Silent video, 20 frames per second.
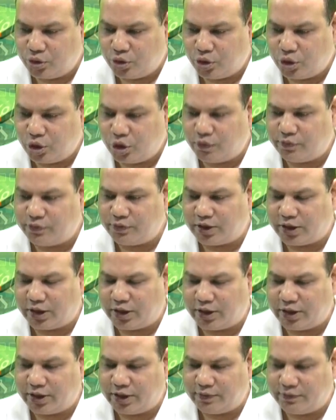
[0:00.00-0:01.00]
of
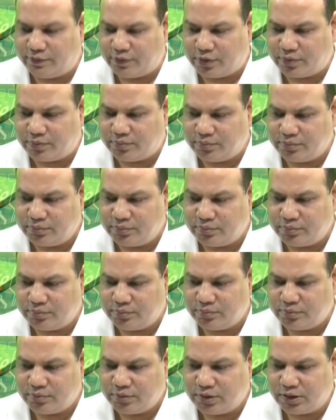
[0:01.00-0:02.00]
target firm
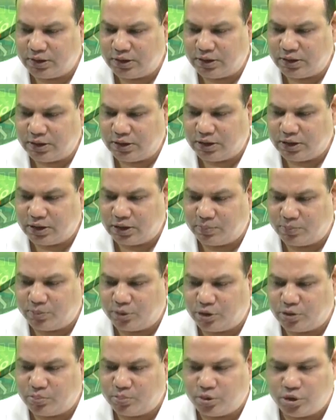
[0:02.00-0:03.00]

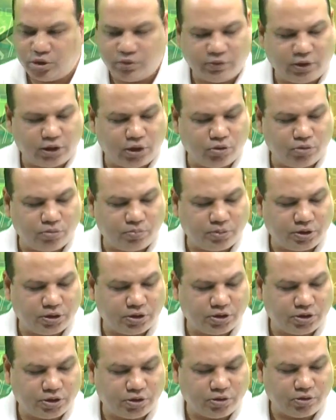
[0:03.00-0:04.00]
upon book value per
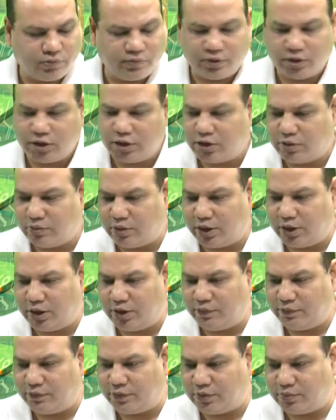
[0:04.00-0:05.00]
share of
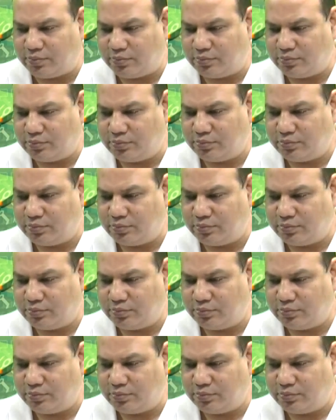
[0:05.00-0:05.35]
acquiring firm.